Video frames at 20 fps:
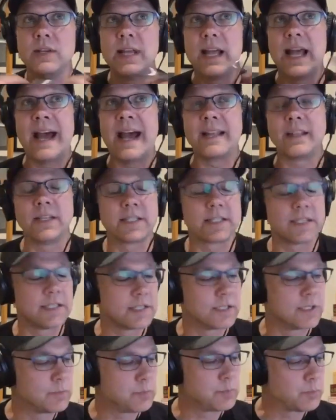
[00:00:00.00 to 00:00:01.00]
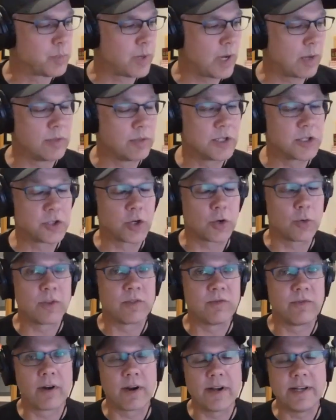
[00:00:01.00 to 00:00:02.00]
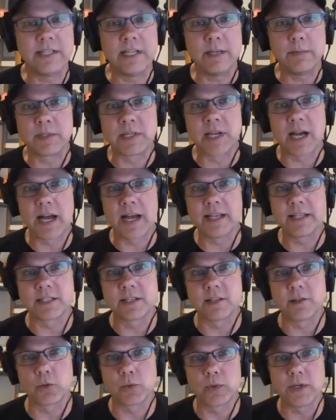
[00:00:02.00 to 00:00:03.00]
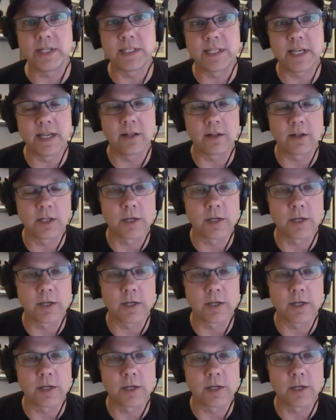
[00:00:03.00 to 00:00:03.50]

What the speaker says: Atlas is a publisher with very deep ties to the retail